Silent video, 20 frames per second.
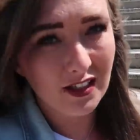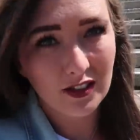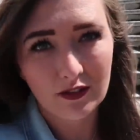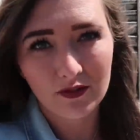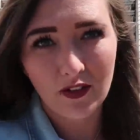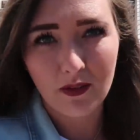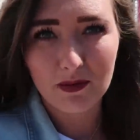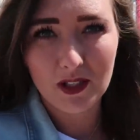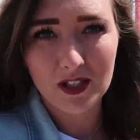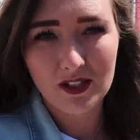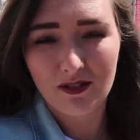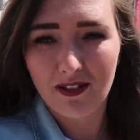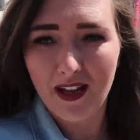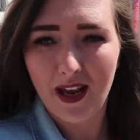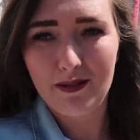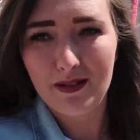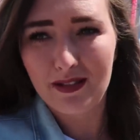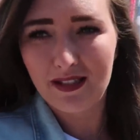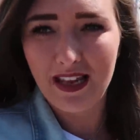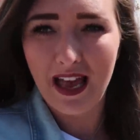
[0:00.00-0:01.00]
I just filmed a
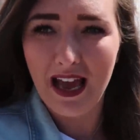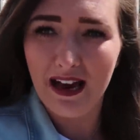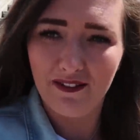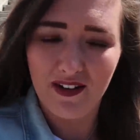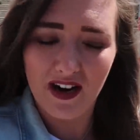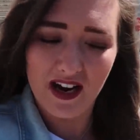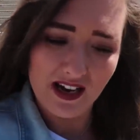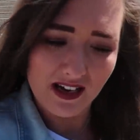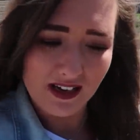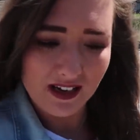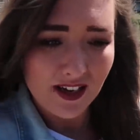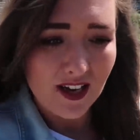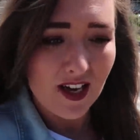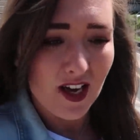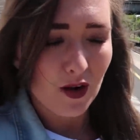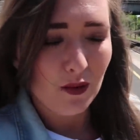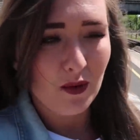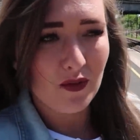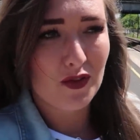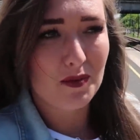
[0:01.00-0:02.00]
Sunday with Sarah
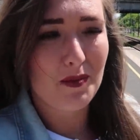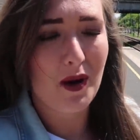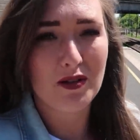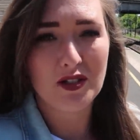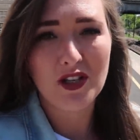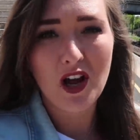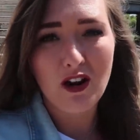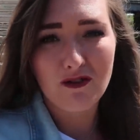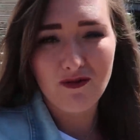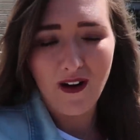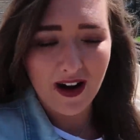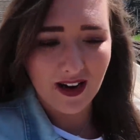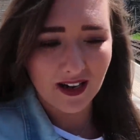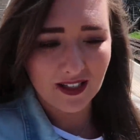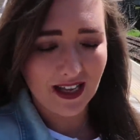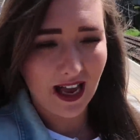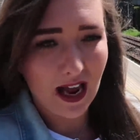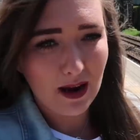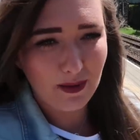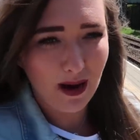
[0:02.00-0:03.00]
with the most
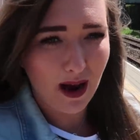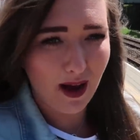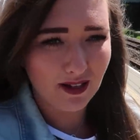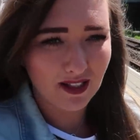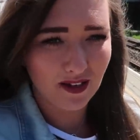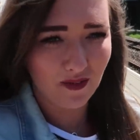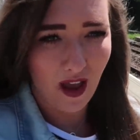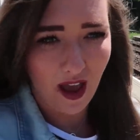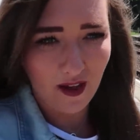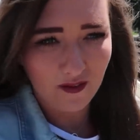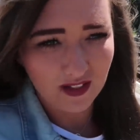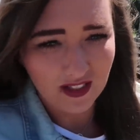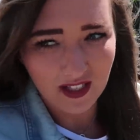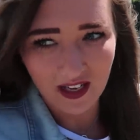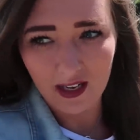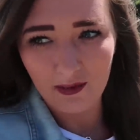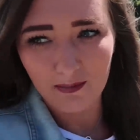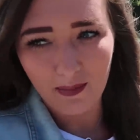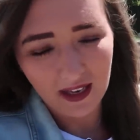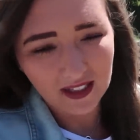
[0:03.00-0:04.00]
horrendous eyebrows I've ever
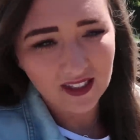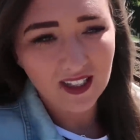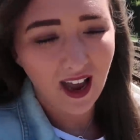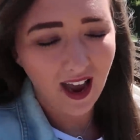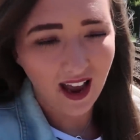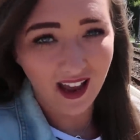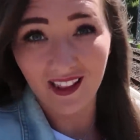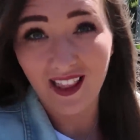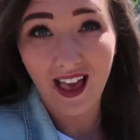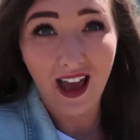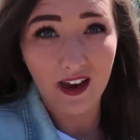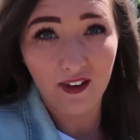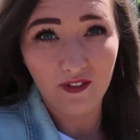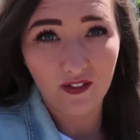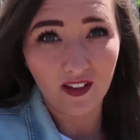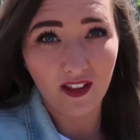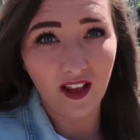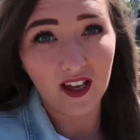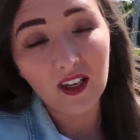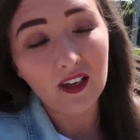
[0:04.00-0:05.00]
seen in my entire life.
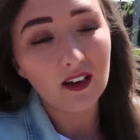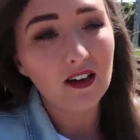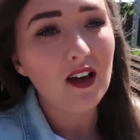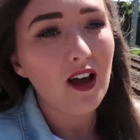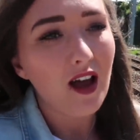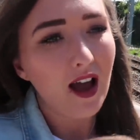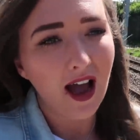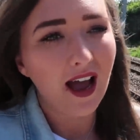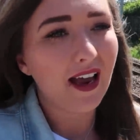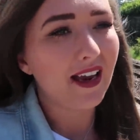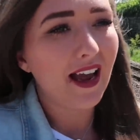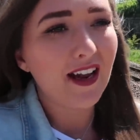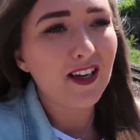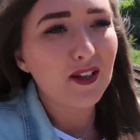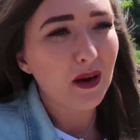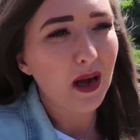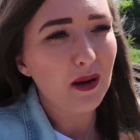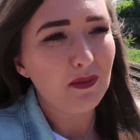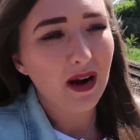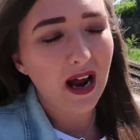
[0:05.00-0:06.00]
Like, I can't
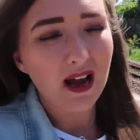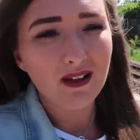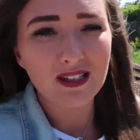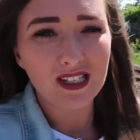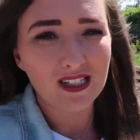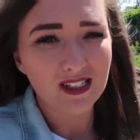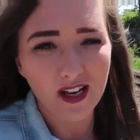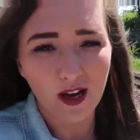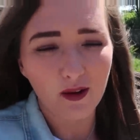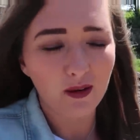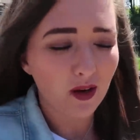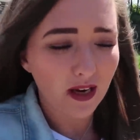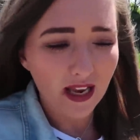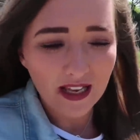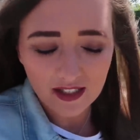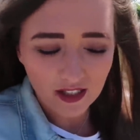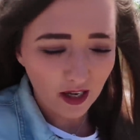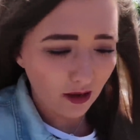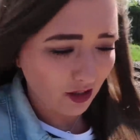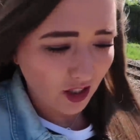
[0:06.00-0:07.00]
do eyebrows, it's no
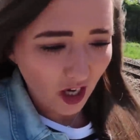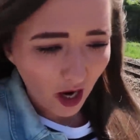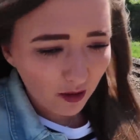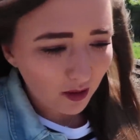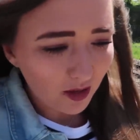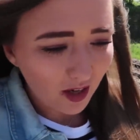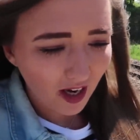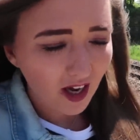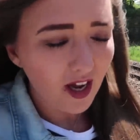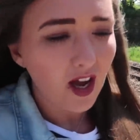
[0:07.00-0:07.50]
joke.